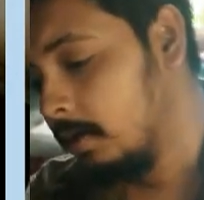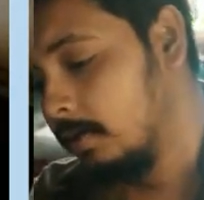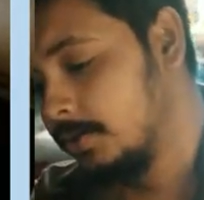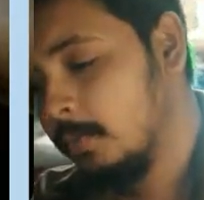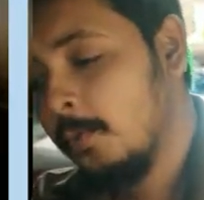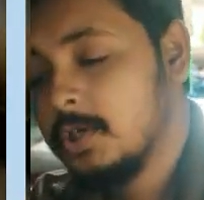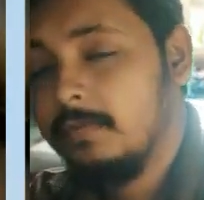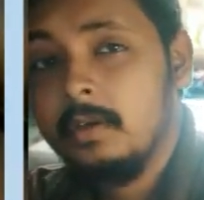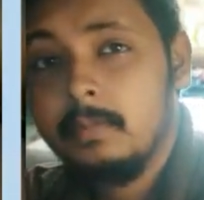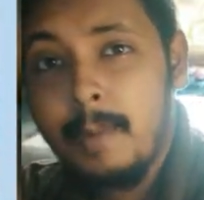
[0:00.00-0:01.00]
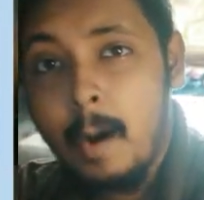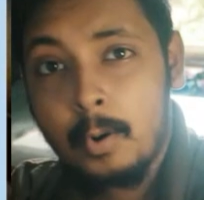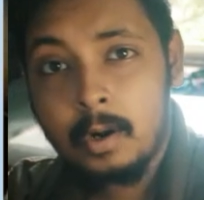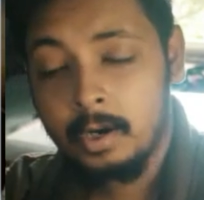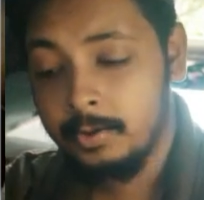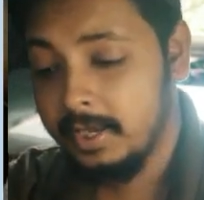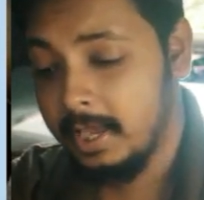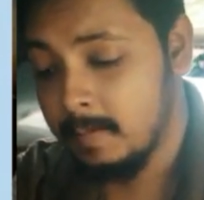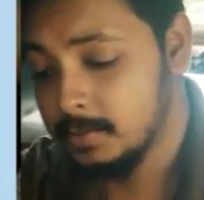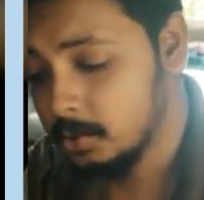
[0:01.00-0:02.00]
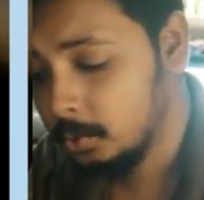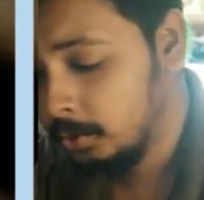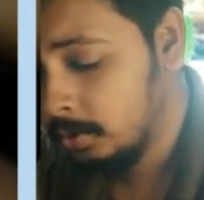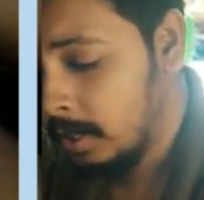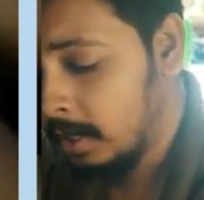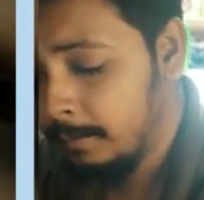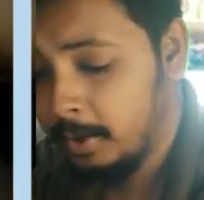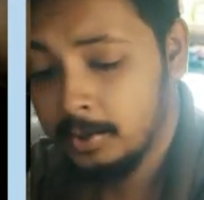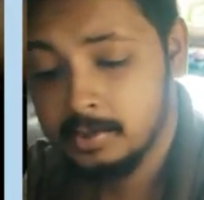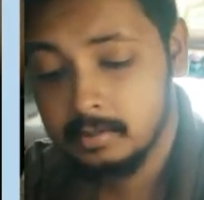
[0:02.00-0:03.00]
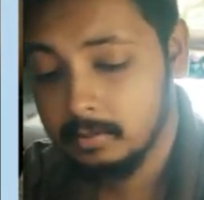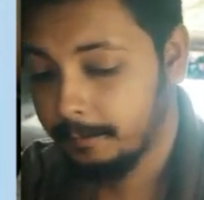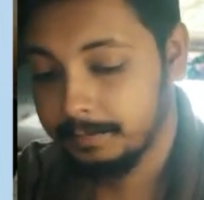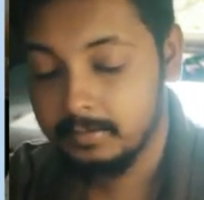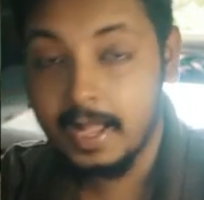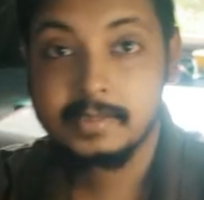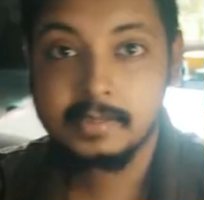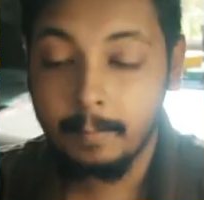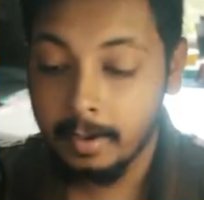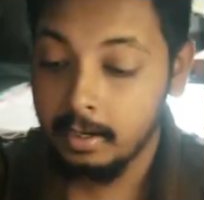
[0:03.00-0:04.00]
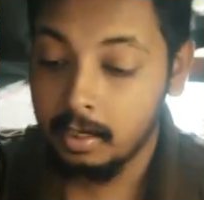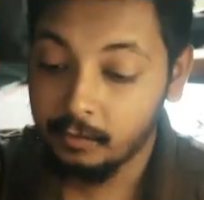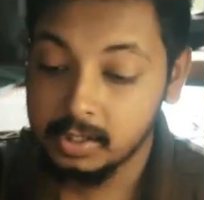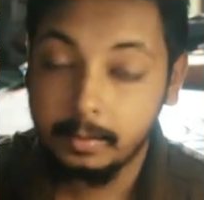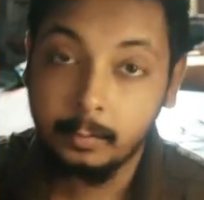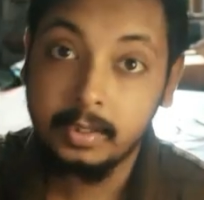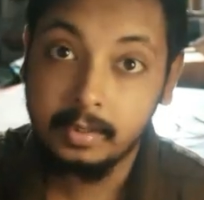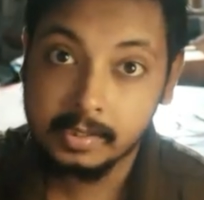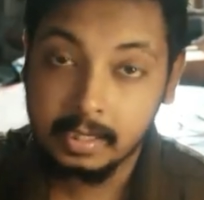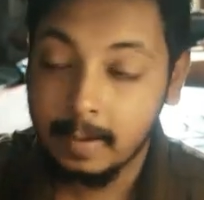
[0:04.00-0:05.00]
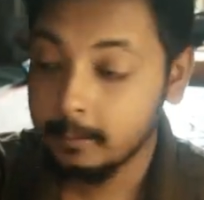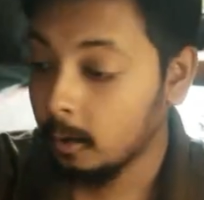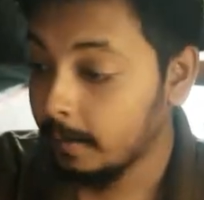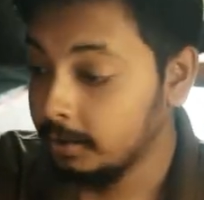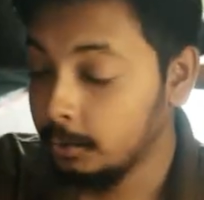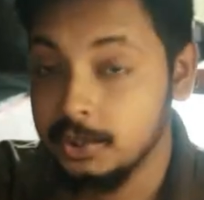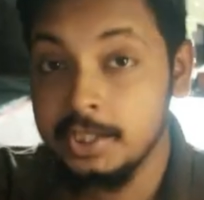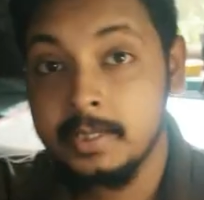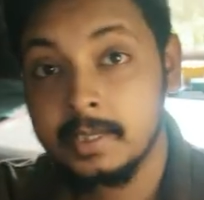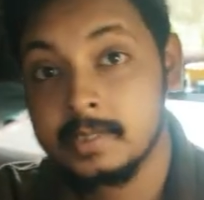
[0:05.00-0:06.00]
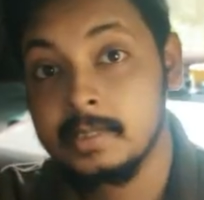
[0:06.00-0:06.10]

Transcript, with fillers: So most of the power hungry games. So uh, because that's the main difference between this laptop and your GTX